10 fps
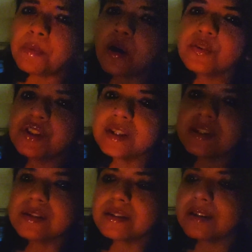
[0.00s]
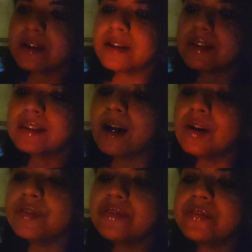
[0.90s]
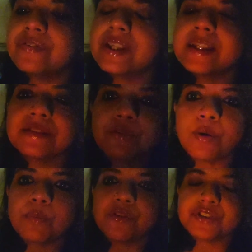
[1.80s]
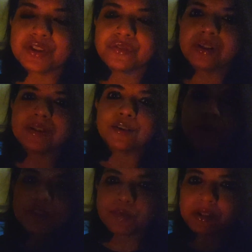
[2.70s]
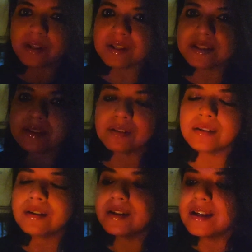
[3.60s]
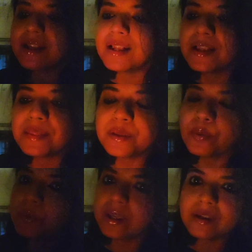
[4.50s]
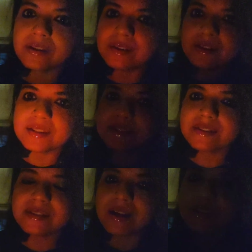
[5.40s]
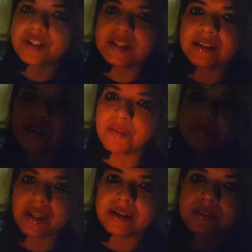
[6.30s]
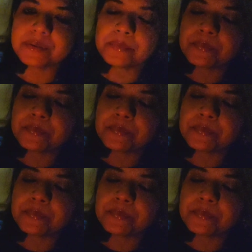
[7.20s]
somehow just love this form of Shiva, the cosmic dancer. The way he is, I just love that.